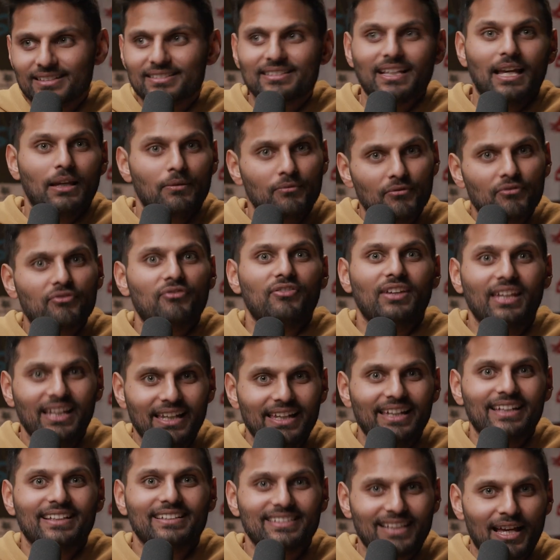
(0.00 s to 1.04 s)
same
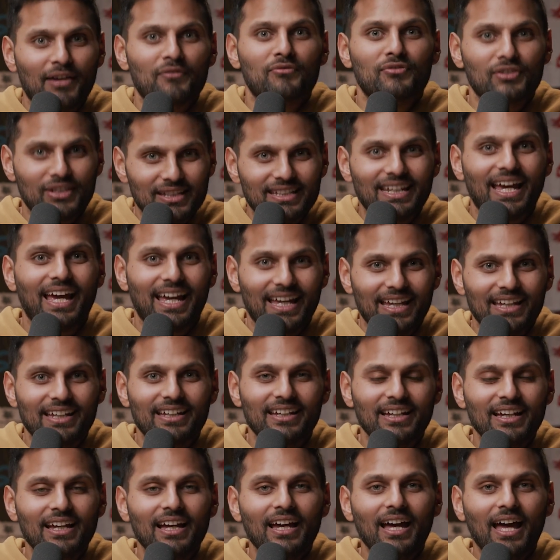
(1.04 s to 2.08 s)
feelings every day.